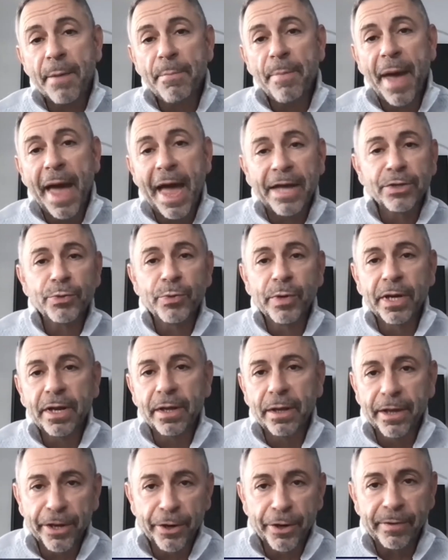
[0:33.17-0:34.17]
Patrick
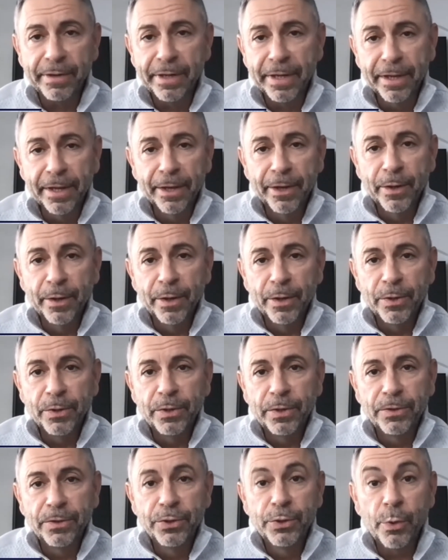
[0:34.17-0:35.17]
Klinger.
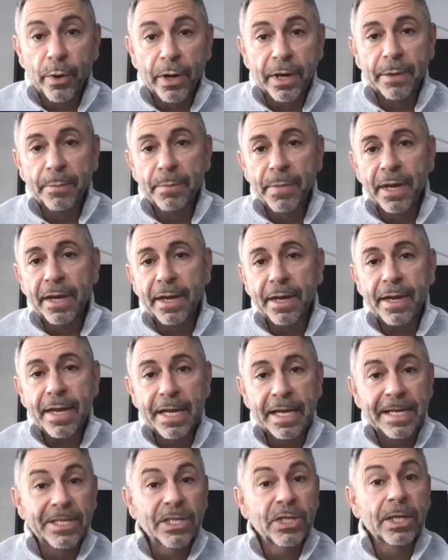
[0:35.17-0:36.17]
Joining me,
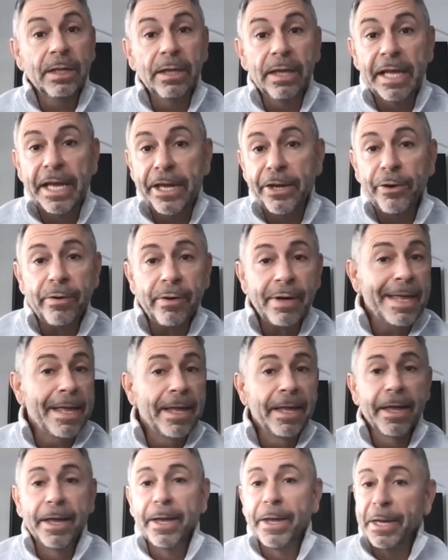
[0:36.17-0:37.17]
he's leaner,
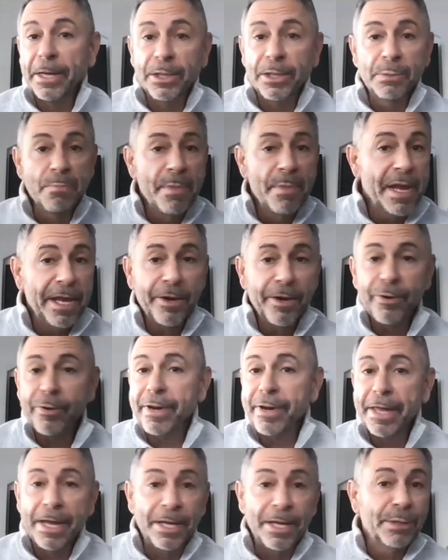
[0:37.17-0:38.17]
he's meaner,
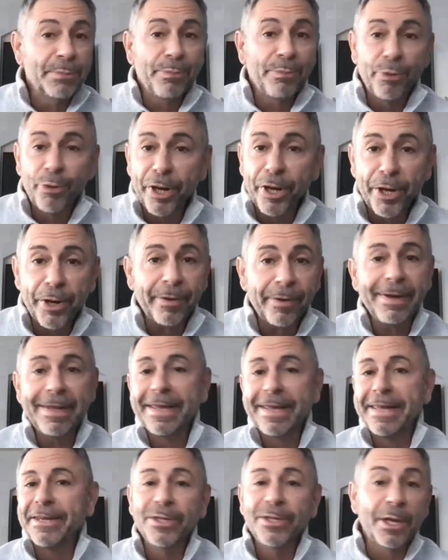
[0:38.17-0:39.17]
he's prettier.
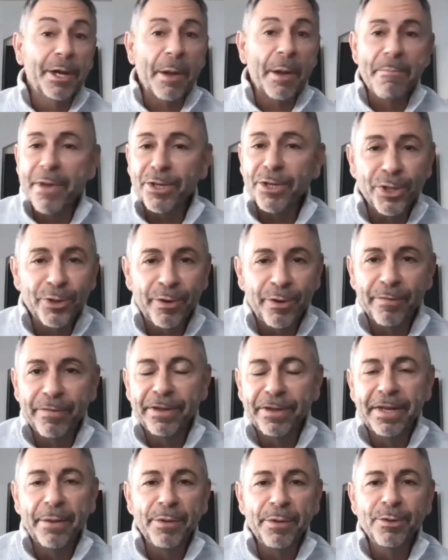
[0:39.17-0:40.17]
He's the commissioner of the
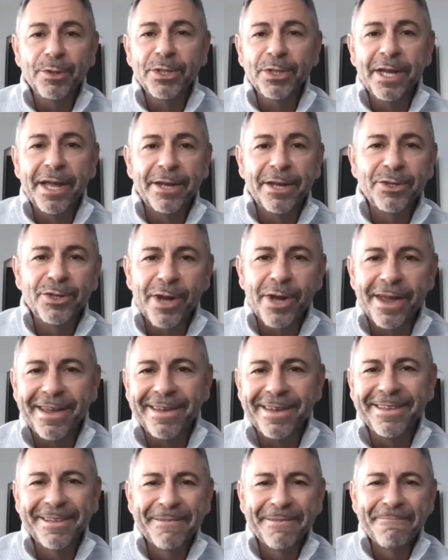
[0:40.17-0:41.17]

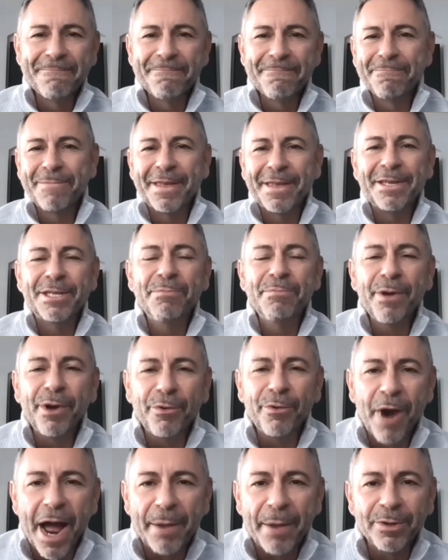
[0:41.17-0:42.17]
WCHA. He's Bill
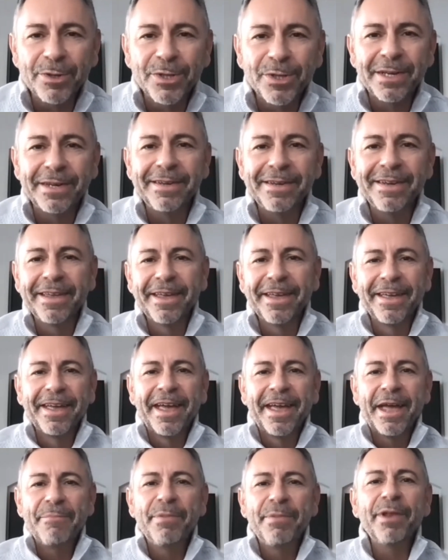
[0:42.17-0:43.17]
Robertson.
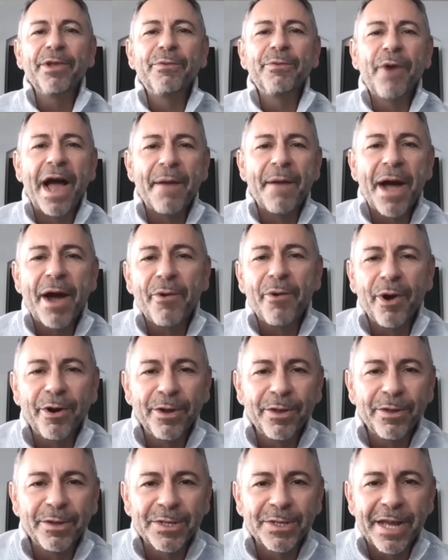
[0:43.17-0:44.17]
Hey, Billy Rob, how are
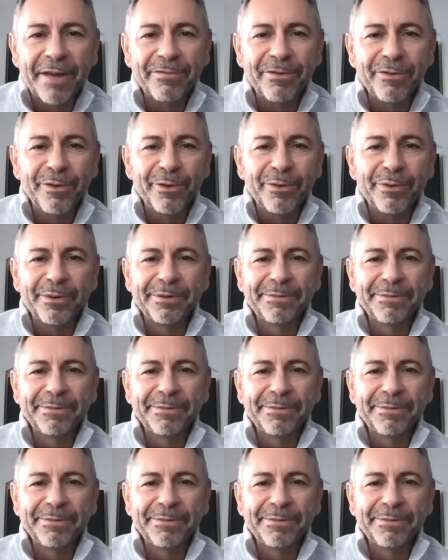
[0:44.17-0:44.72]
you this afternoon?